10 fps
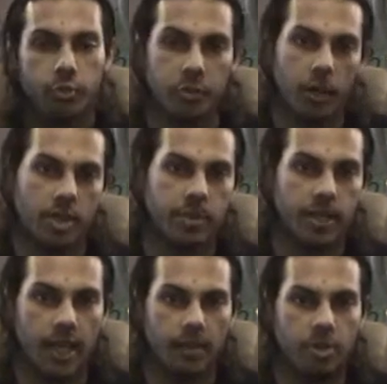Do we want to be
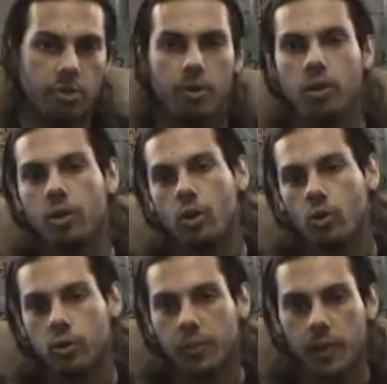in GameCube mode,
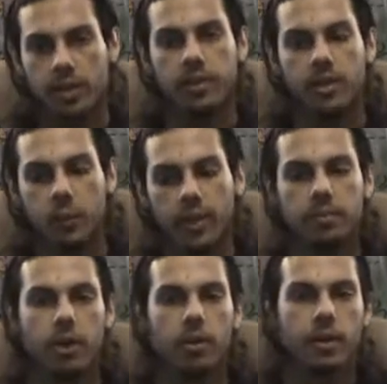or do we want to be in
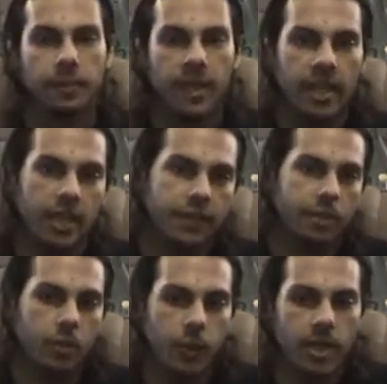Wii mode? If
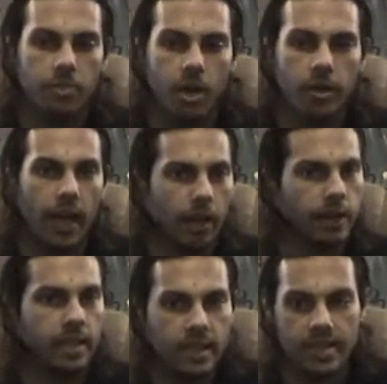you're in Wii mode,
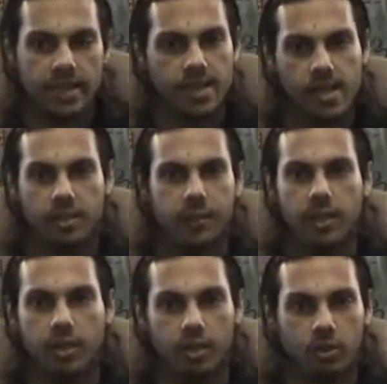everything is
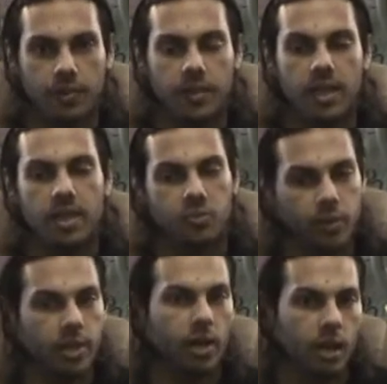excessively encrypted, it's
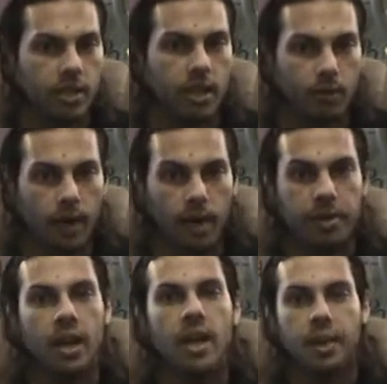really hard to get
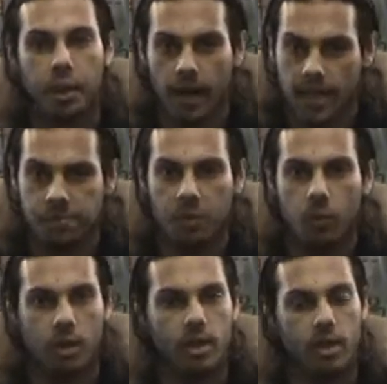around. There has been
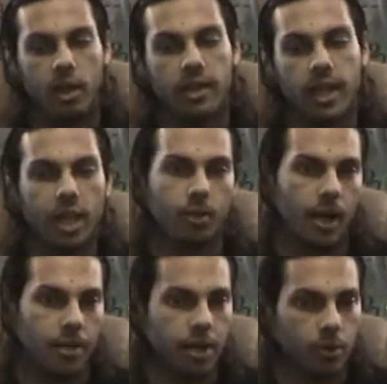work on getting
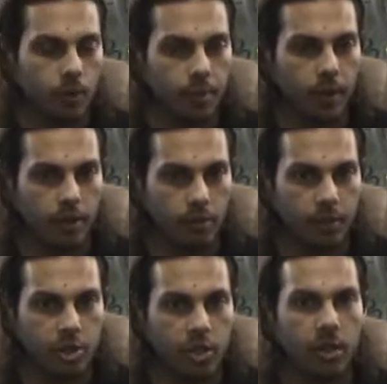around the
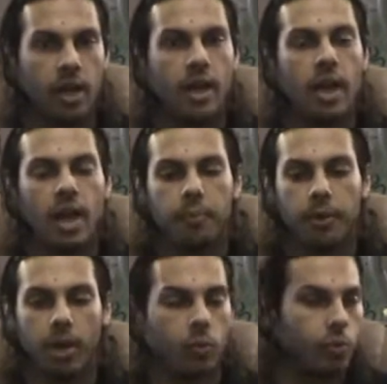encryption,
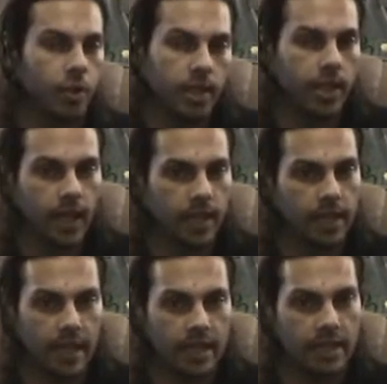but we're really not going
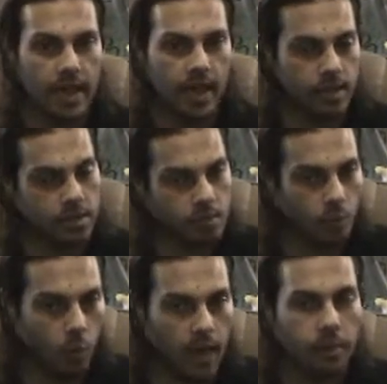to get into that. It's
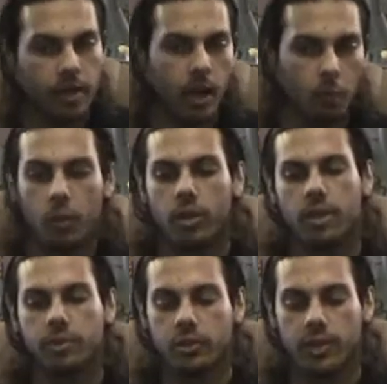way beyond what we're
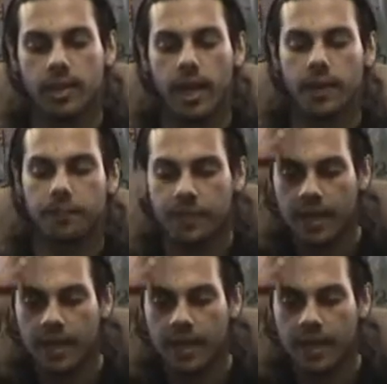going to be doing today.